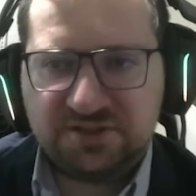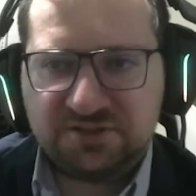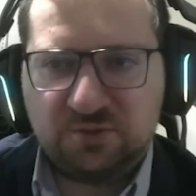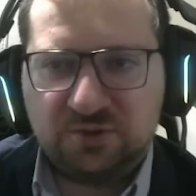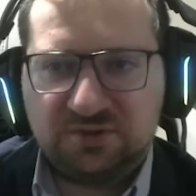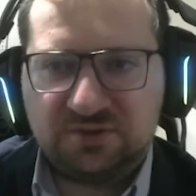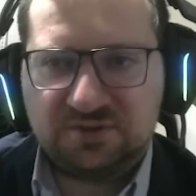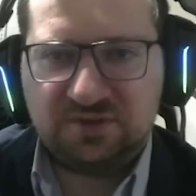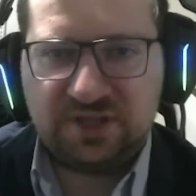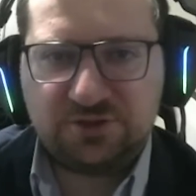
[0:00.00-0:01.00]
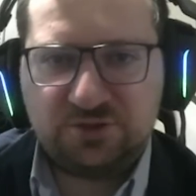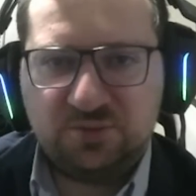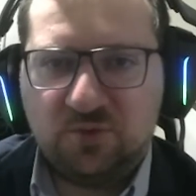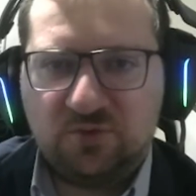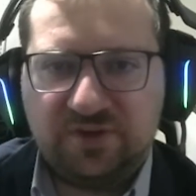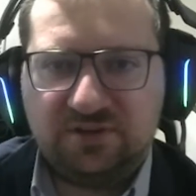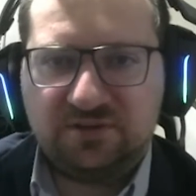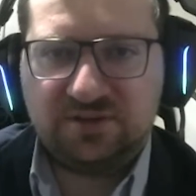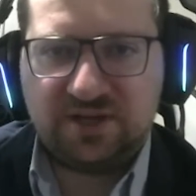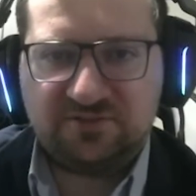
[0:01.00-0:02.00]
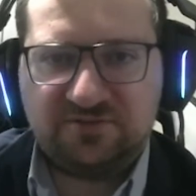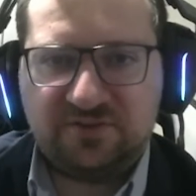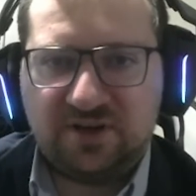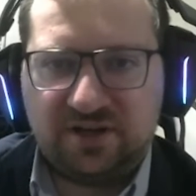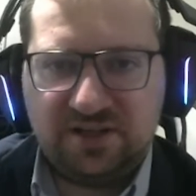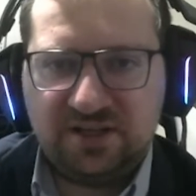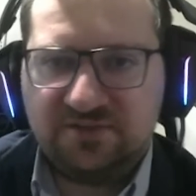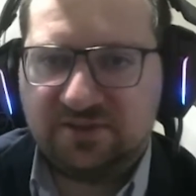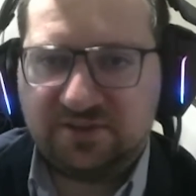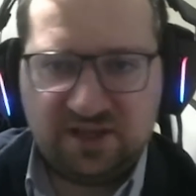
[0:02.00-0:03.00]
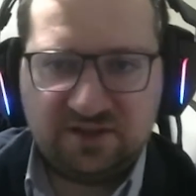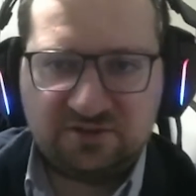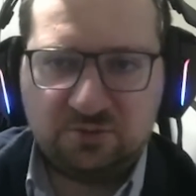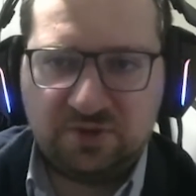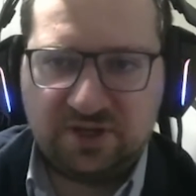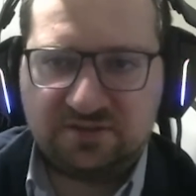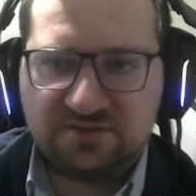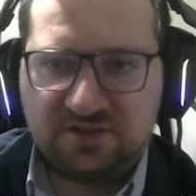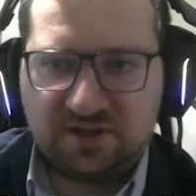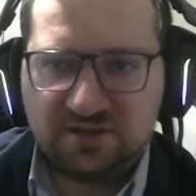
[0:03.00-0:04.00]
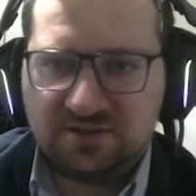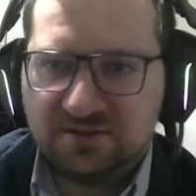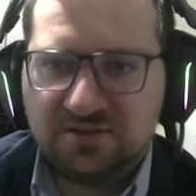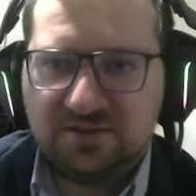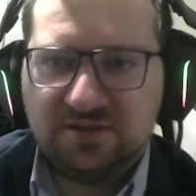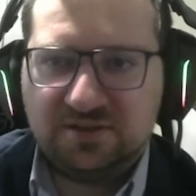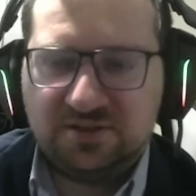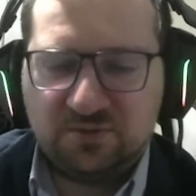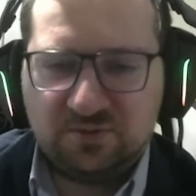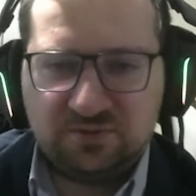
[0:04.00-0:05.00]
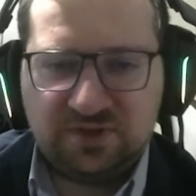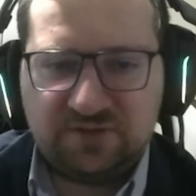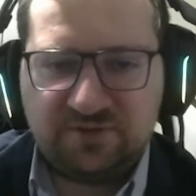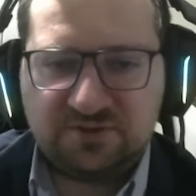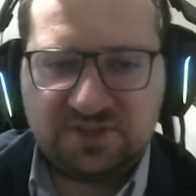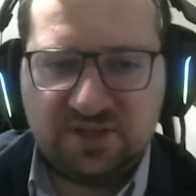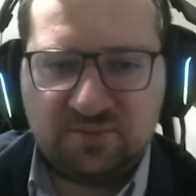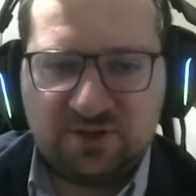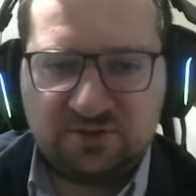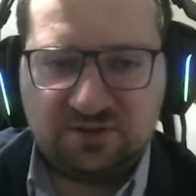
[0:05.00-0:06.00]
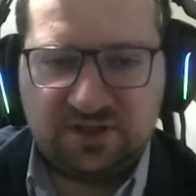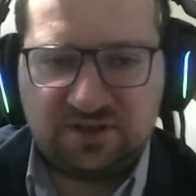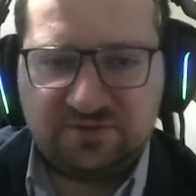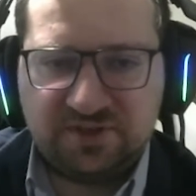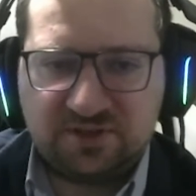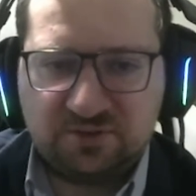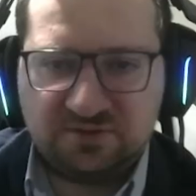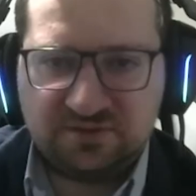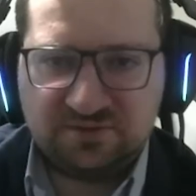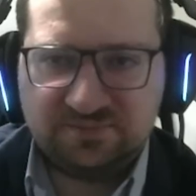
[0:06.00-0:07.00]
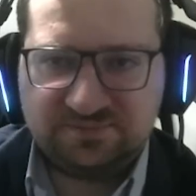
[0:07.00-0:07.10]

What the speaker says: just won't let you move in that far. Even tanks will get stuck. Nothing to say about lighter vehicles.